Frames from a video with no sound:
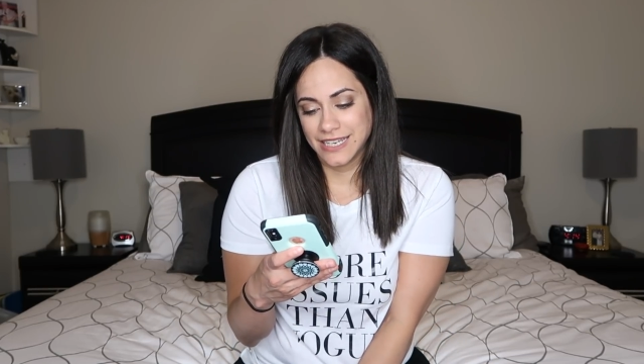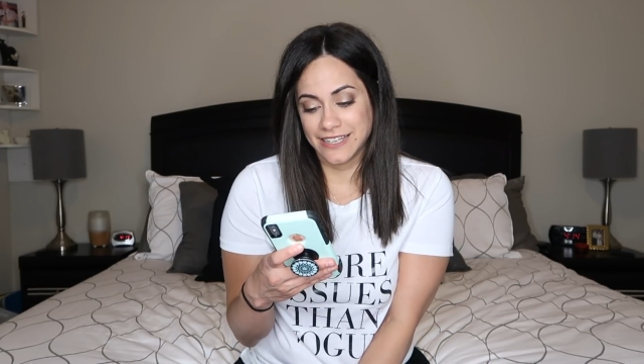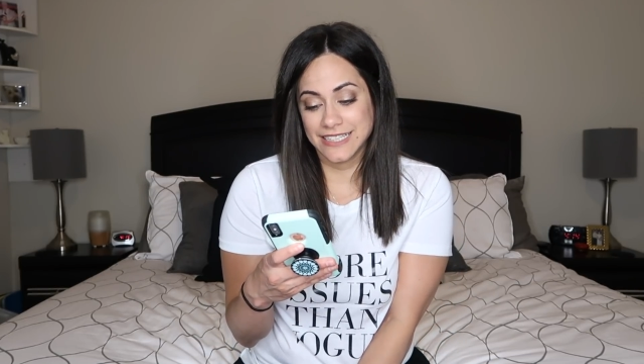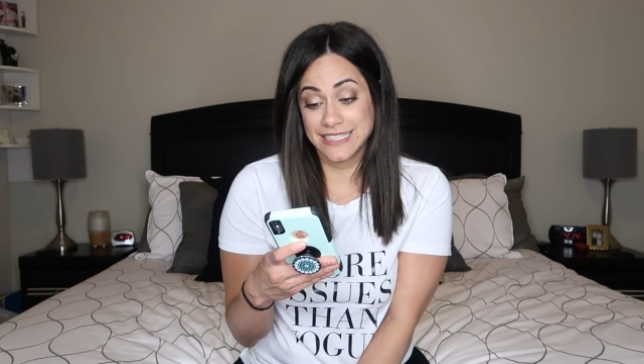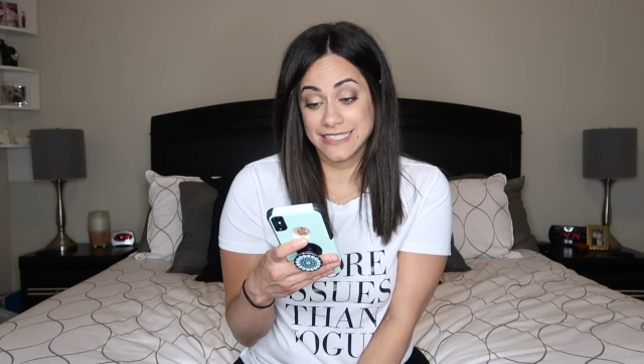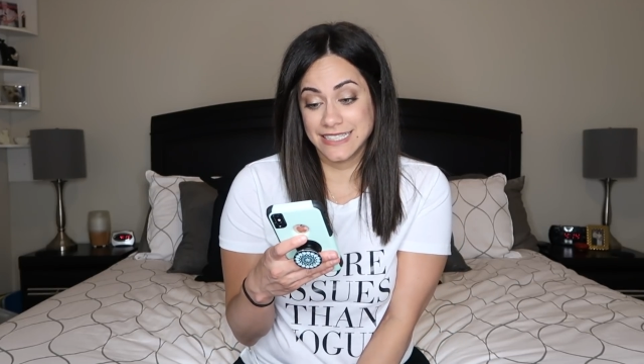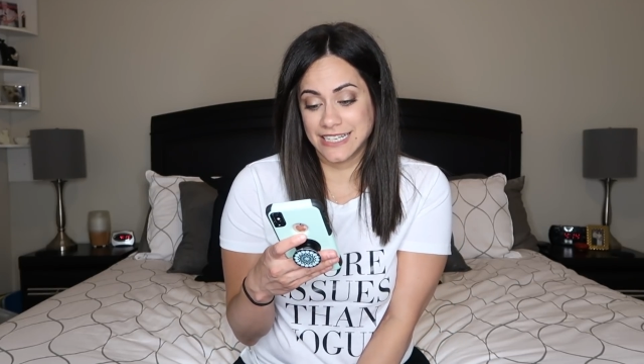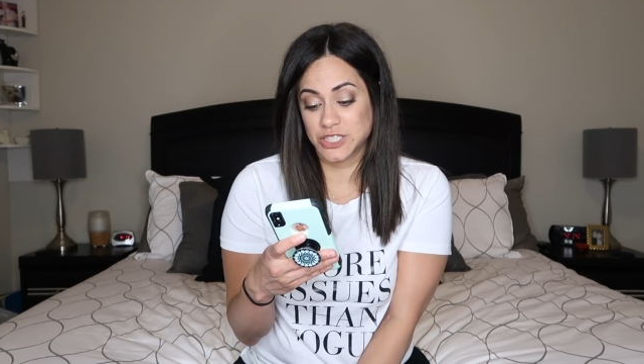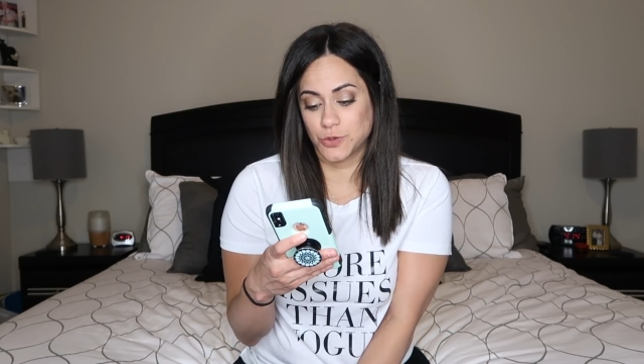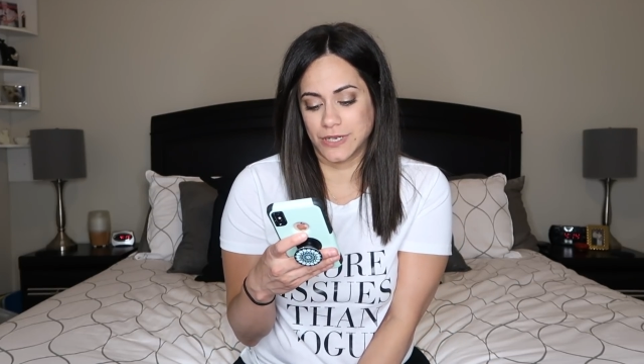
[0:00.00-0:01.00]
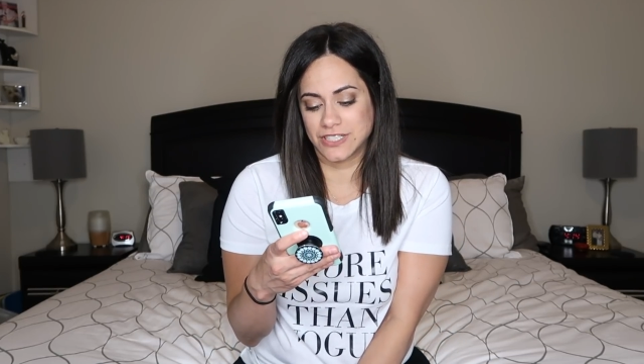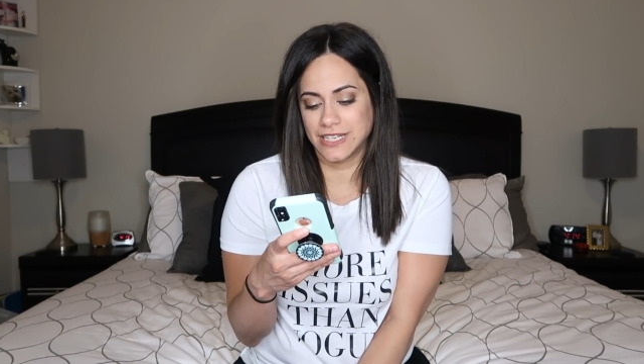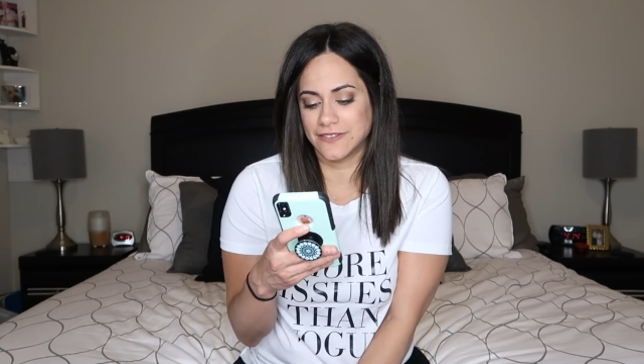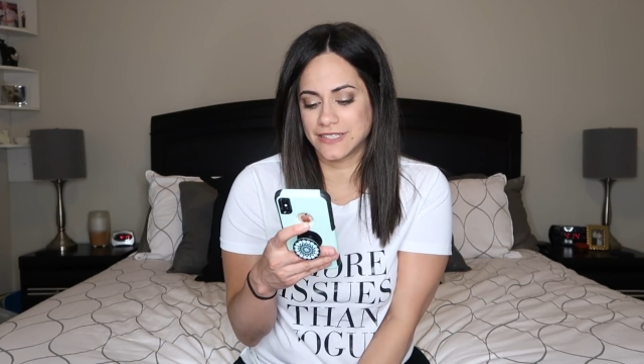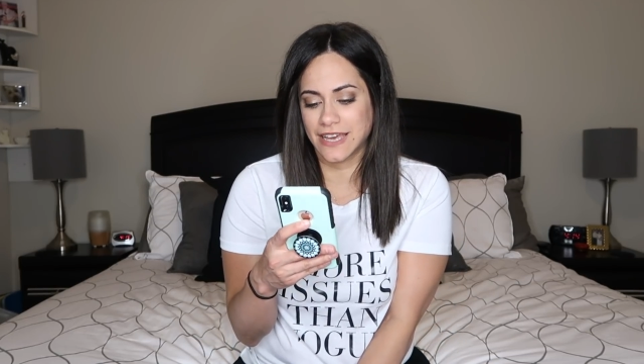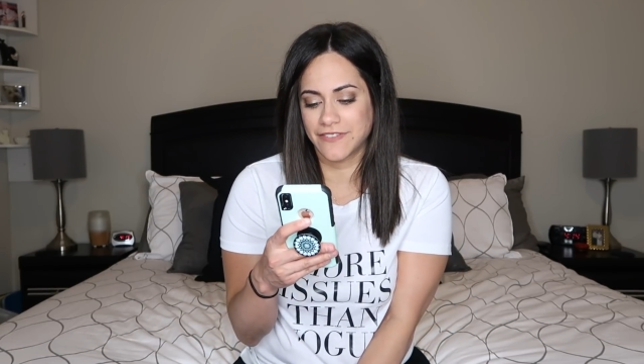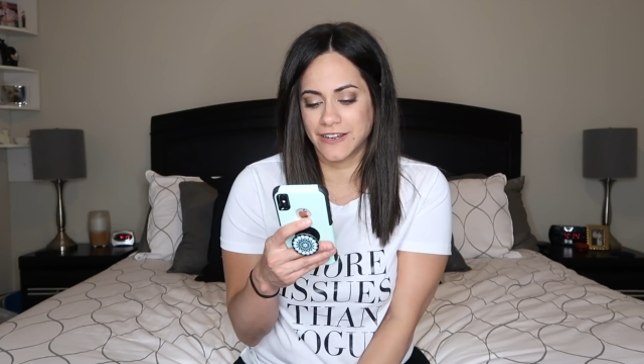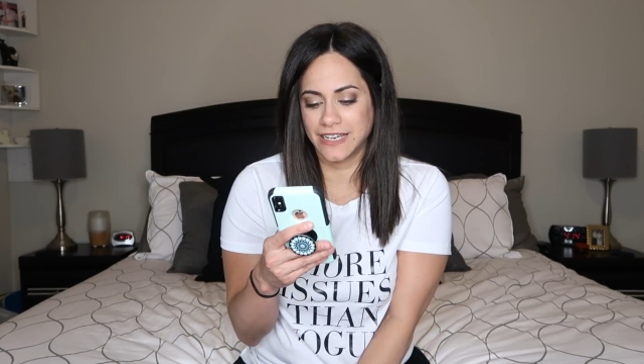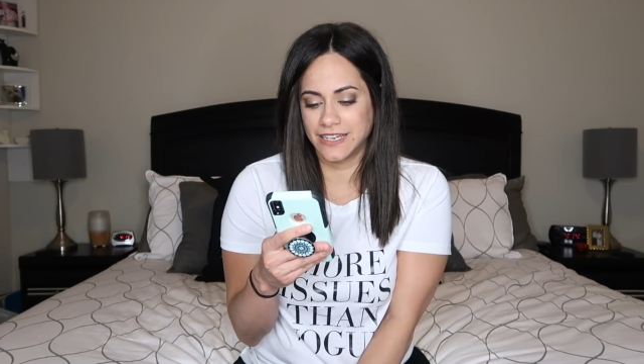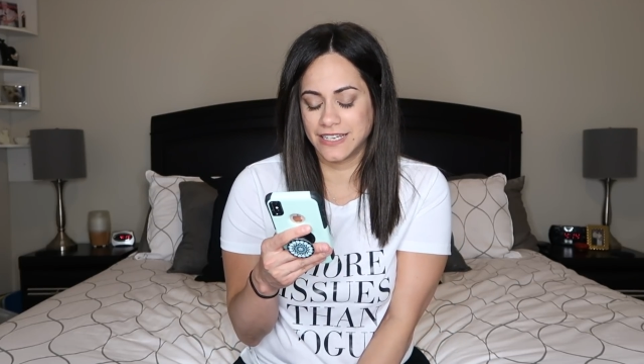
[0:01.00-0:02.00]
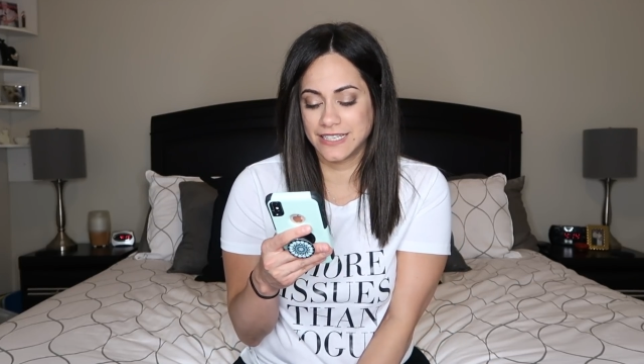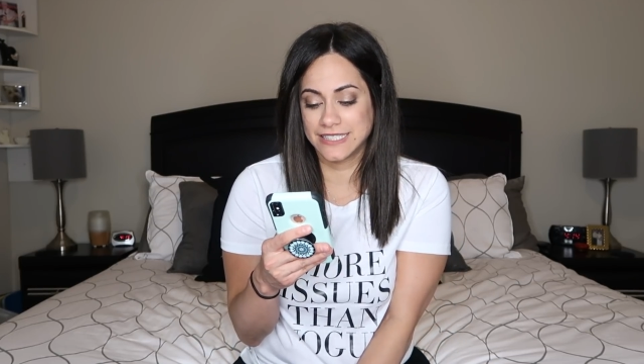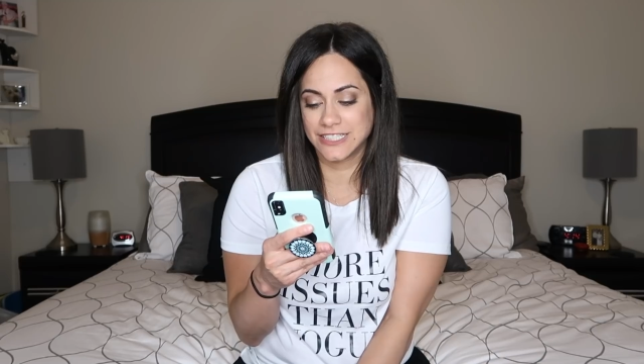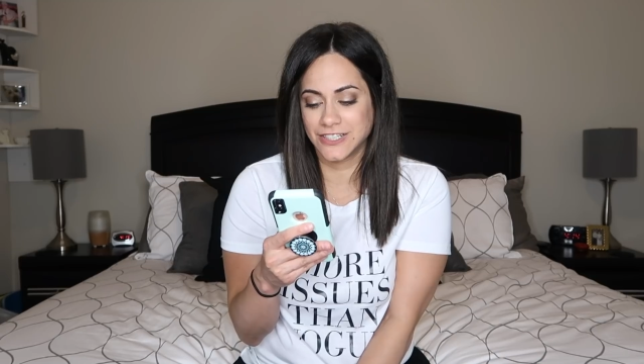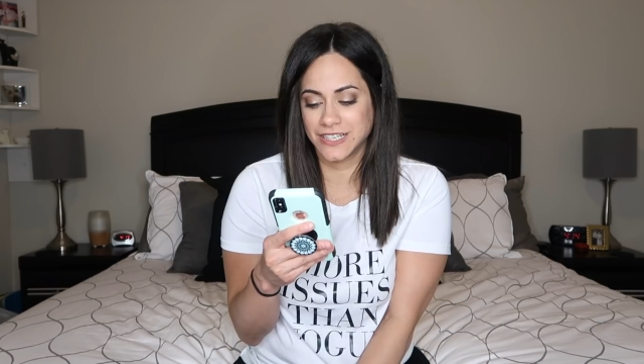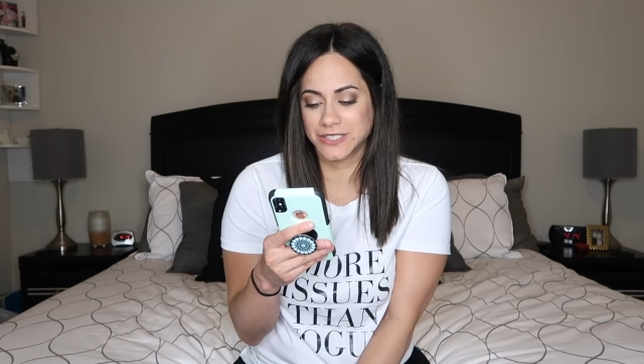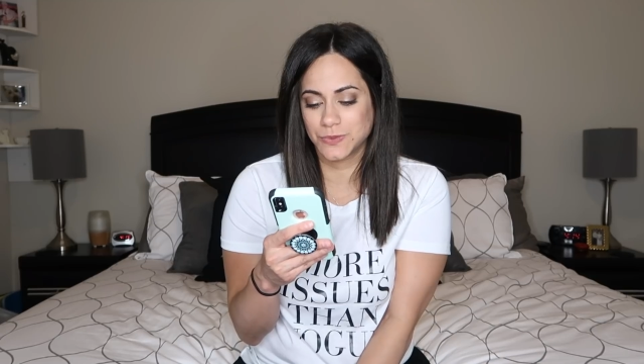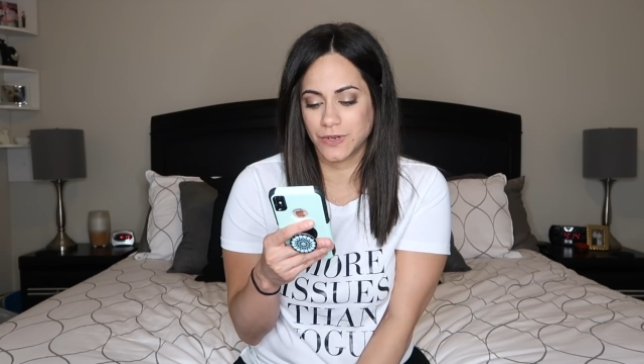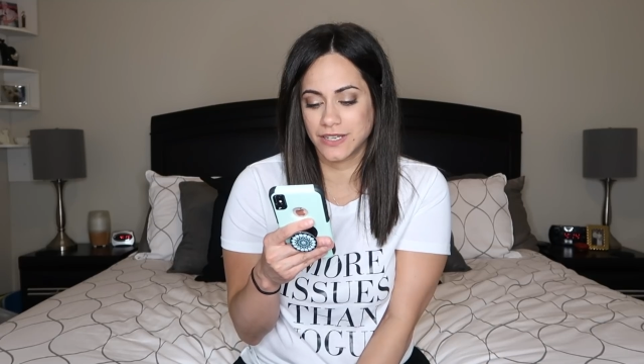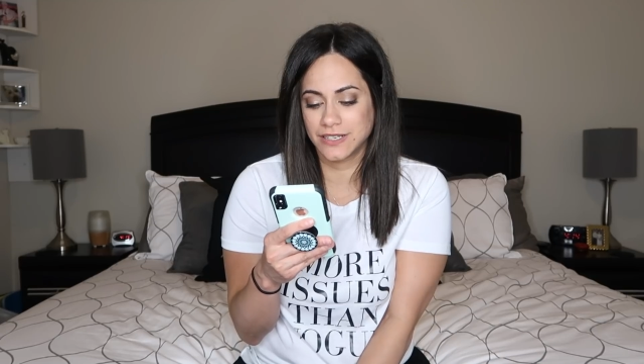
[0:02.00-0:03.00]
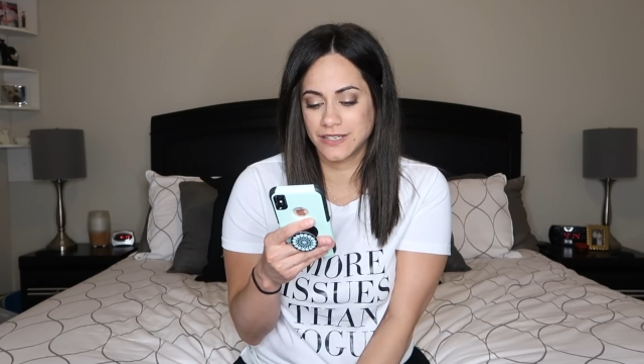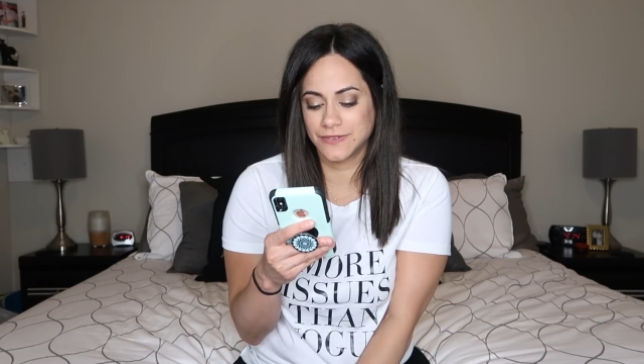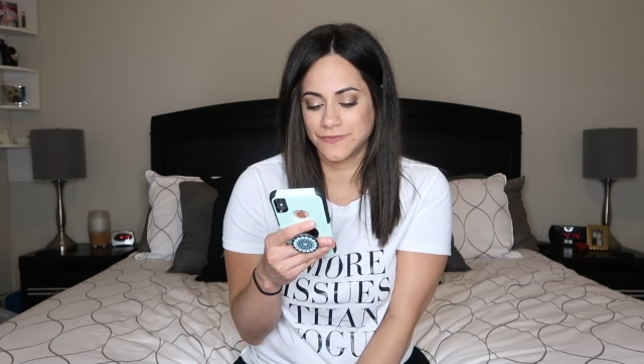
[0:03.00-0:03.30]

Now let's get to the next question after that very serious one.